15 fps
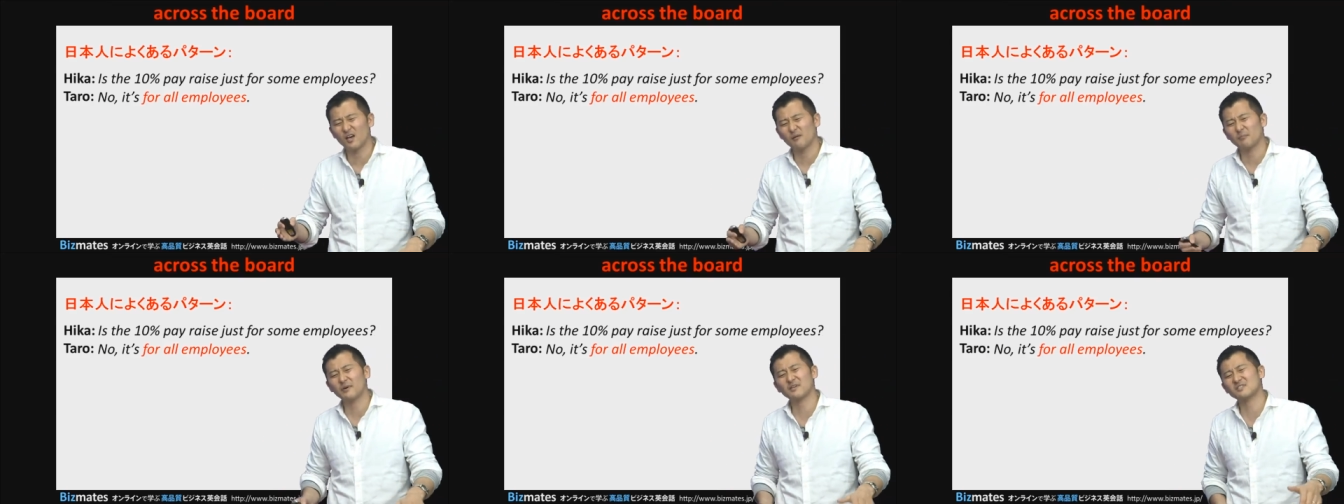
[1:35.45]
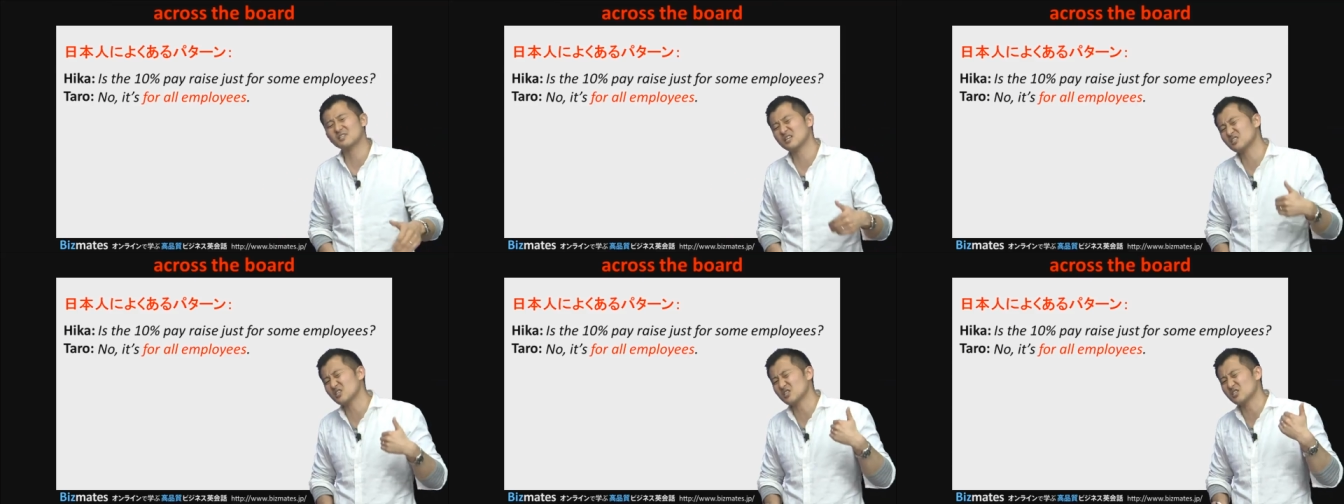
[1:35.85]
But it's
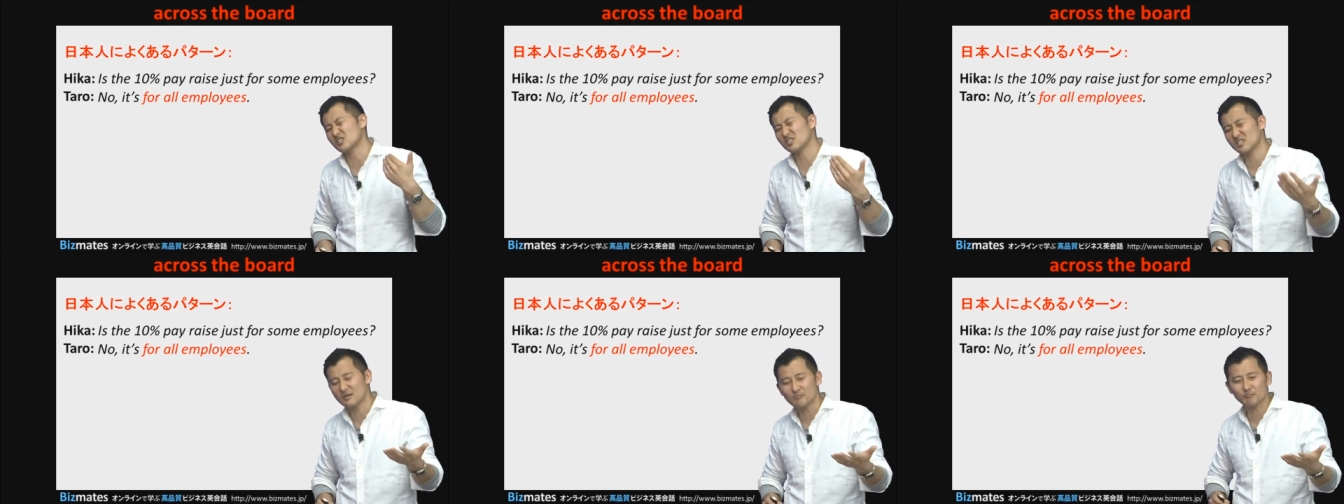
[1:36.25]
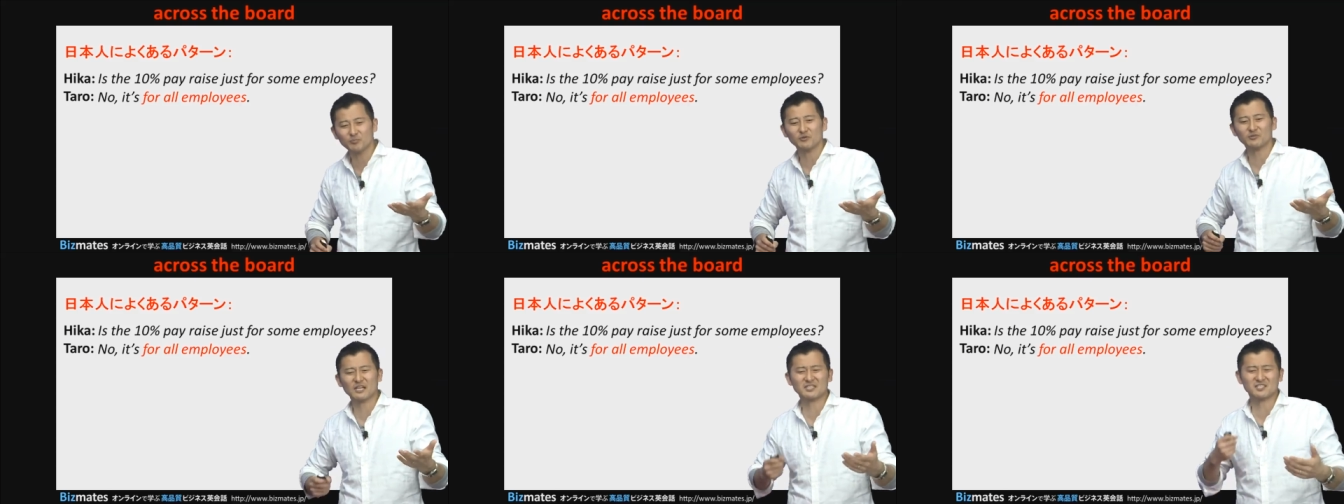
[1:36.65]
such a
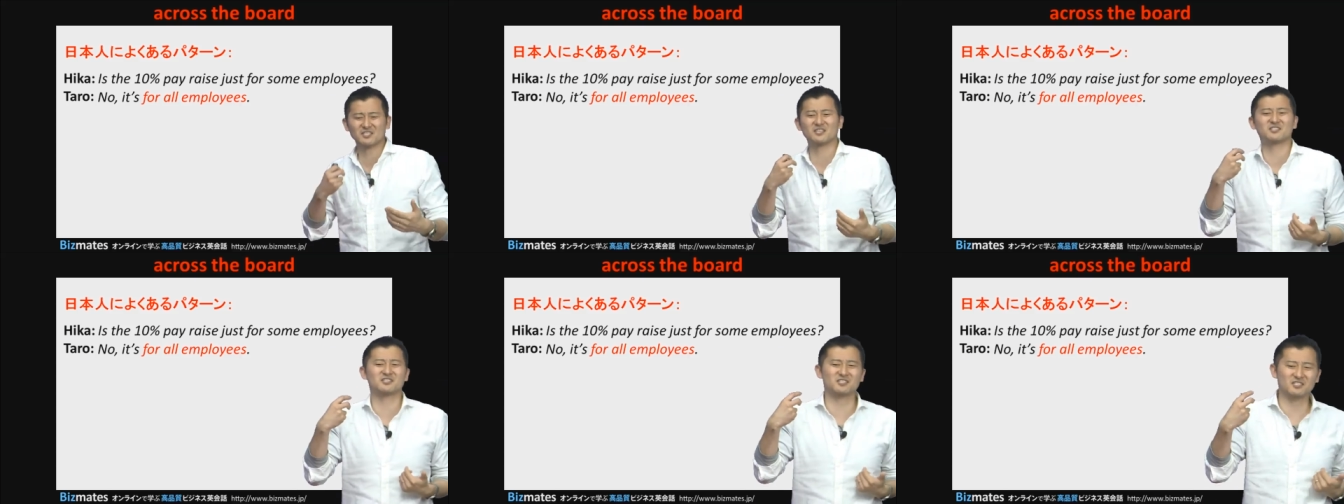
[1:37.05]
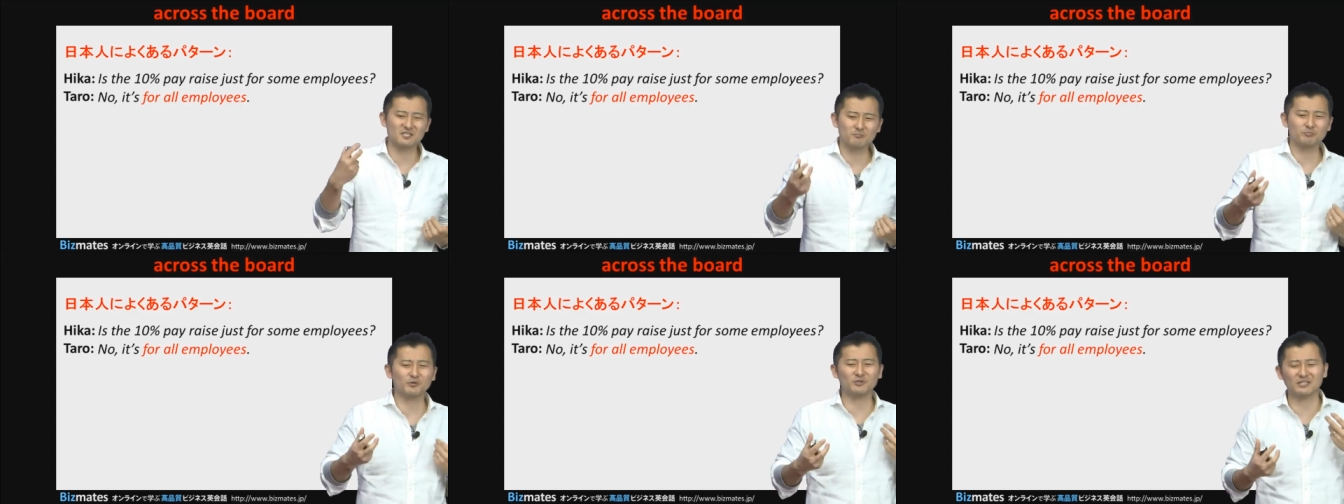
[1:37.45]
simple, that's a
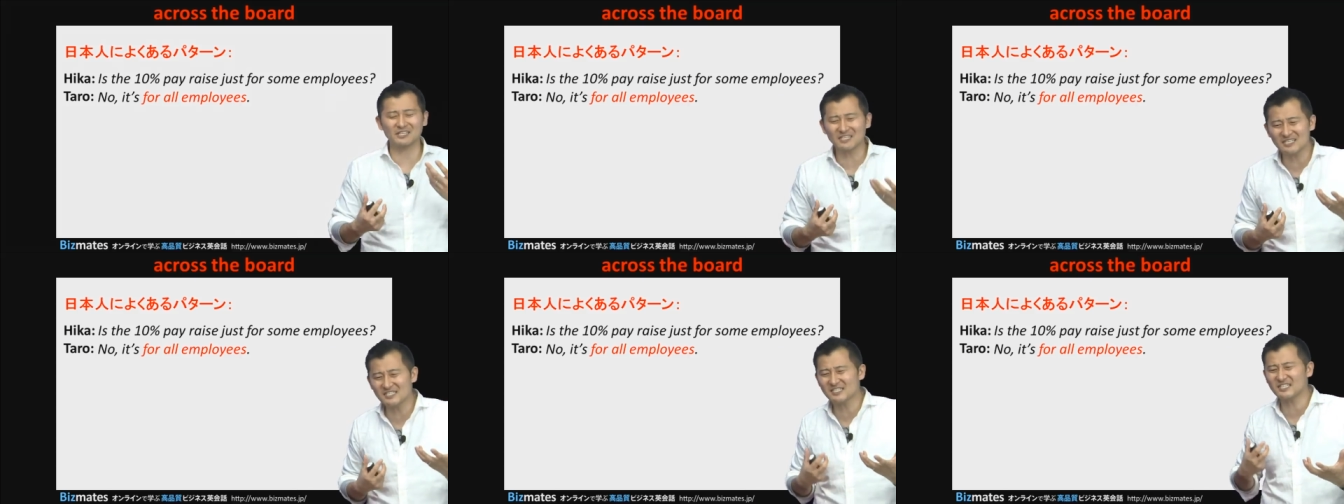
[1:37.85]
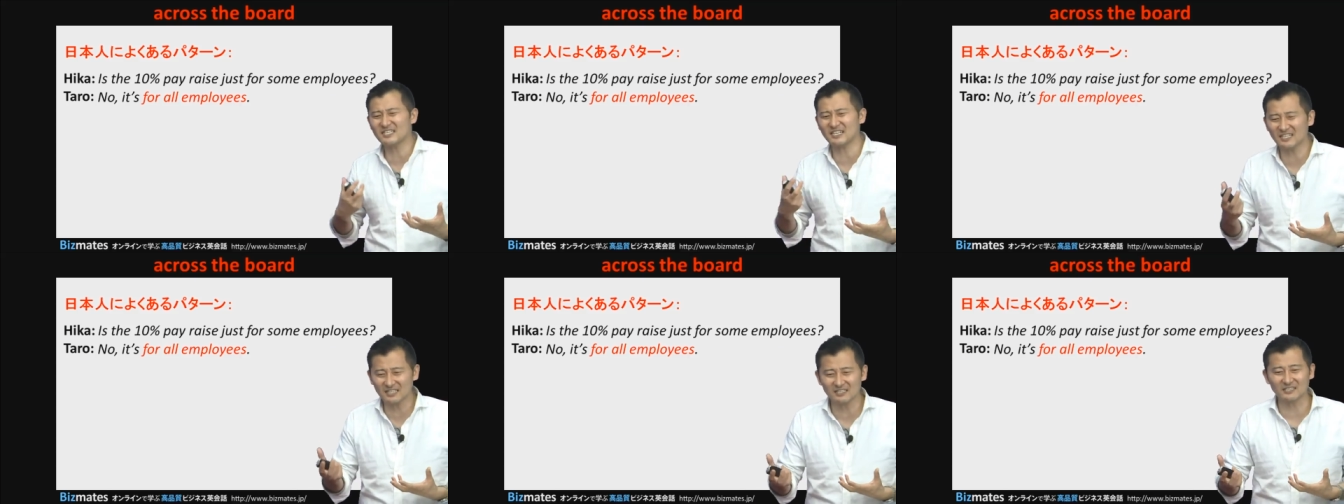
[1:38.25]
simple, easy
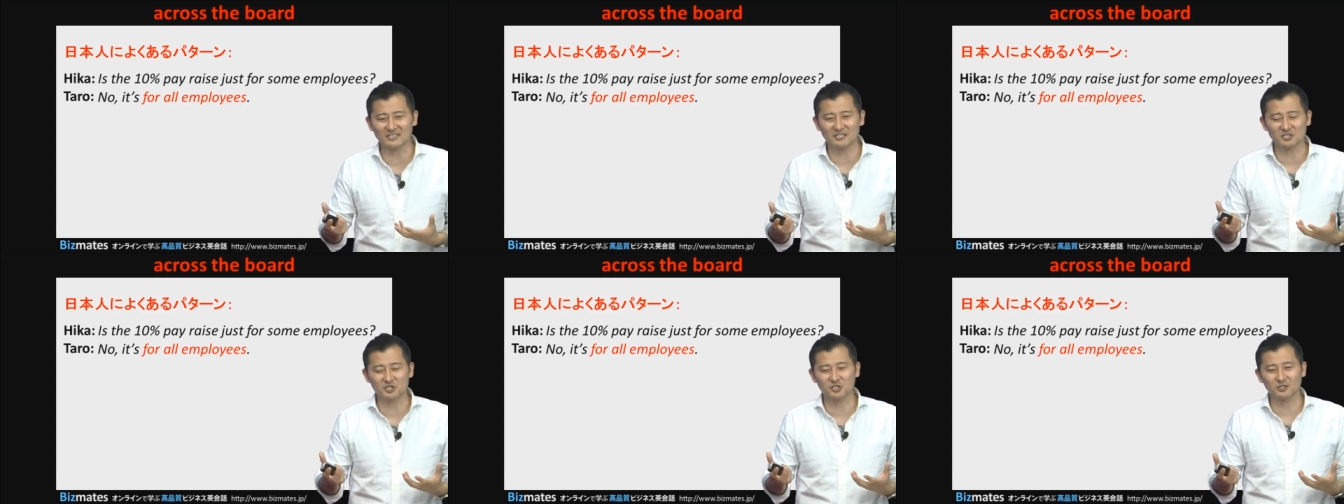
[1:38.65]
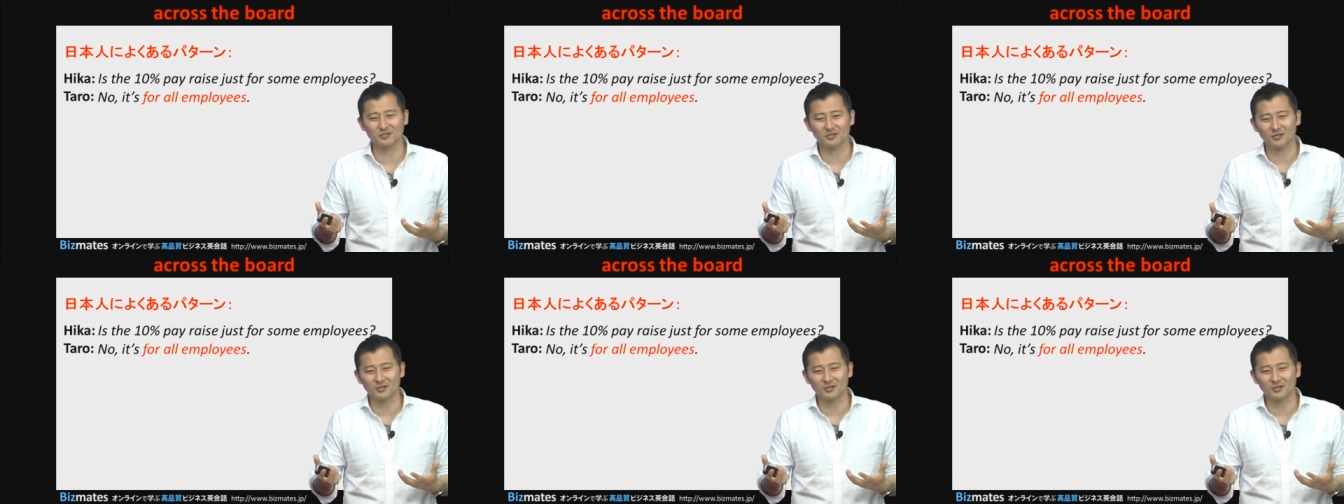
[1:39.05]
English.